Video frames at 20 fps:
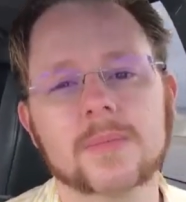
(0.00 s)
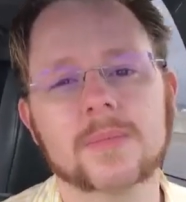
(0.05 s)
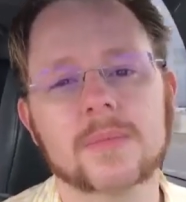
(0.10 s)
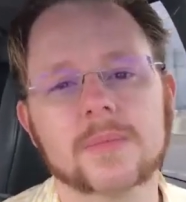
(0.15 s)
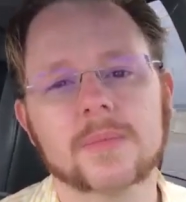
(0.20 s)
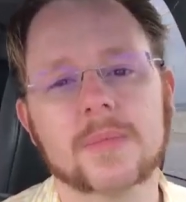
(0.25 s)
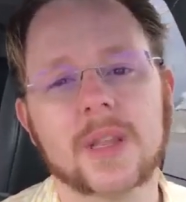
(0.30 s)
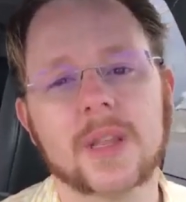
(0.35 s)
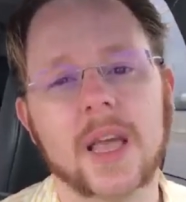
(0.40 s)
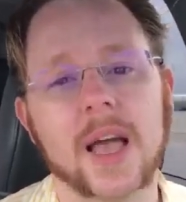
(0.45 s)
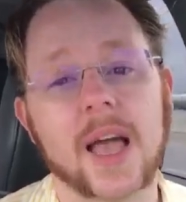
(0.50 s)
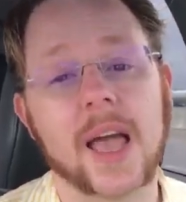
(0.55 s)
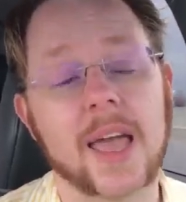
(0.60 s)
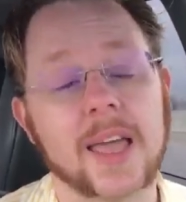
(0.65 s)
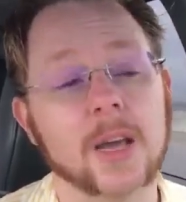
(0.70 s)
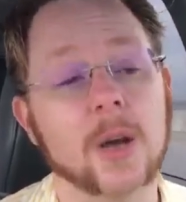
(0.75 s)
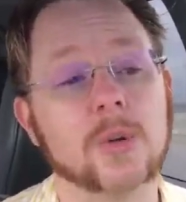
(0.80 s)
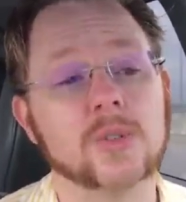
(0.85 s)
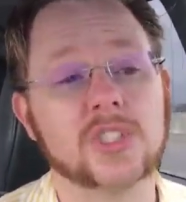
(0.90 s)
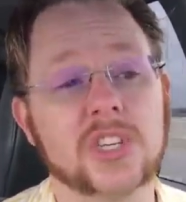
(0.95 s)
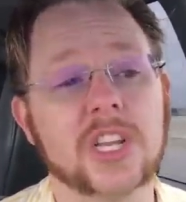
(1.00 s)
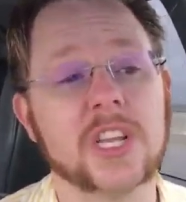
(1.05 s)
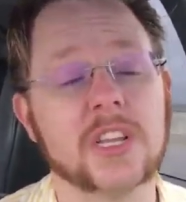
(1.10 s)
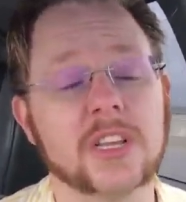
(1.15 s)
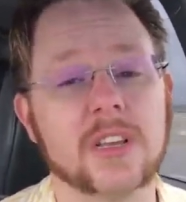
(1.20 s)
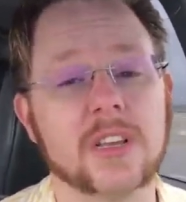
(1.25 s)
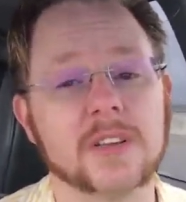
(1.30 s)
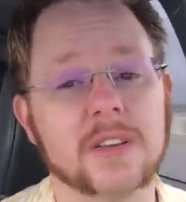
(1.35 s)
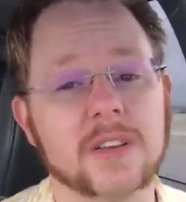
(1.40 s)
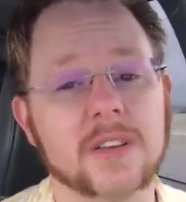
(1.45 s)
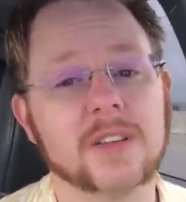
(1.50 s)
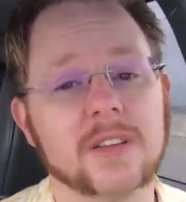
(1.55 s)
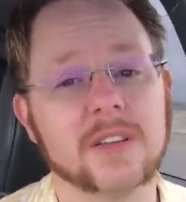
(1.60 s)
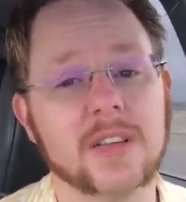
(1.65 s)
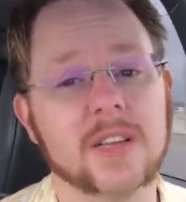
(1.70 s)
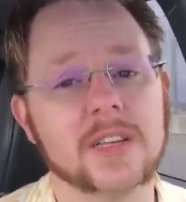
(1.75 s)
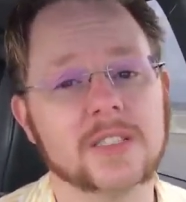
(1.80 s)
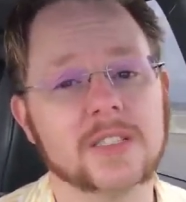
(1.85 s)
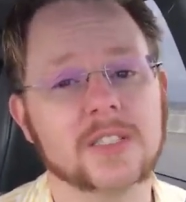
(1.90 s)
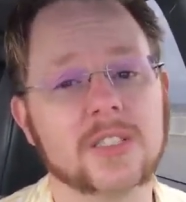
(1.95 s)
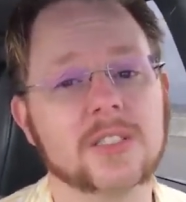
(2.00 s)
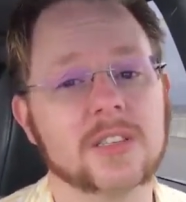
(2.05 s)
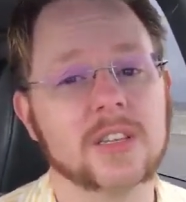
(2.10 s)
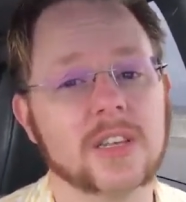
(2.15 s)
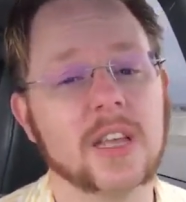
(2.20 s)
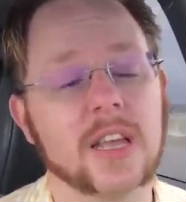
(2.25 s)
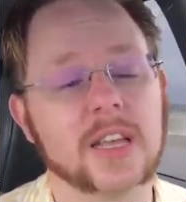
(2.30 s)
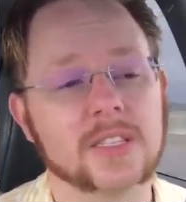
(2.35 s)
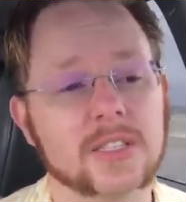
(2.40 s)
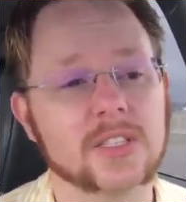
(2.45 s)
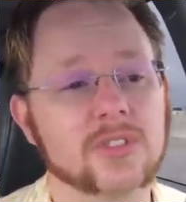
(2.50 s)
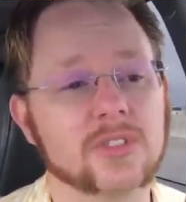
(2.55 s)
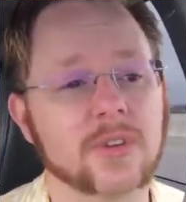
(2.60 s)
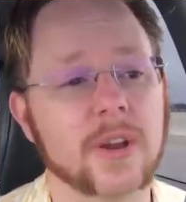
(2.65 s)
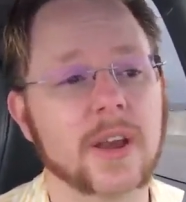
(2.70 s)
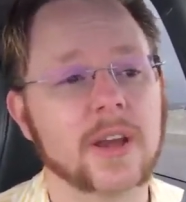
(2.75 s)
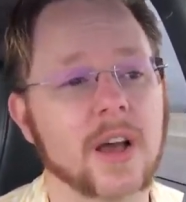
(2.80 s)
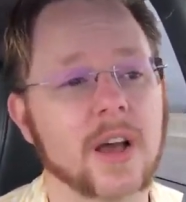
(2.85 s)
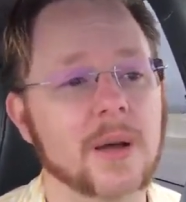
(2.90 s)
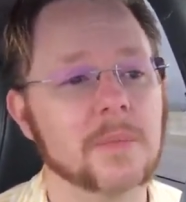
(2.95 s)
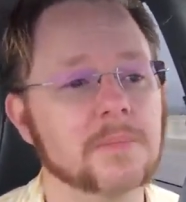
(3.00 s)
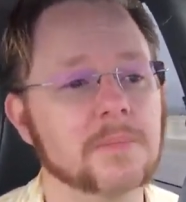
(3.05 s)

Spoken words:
yeah, AOG is straight up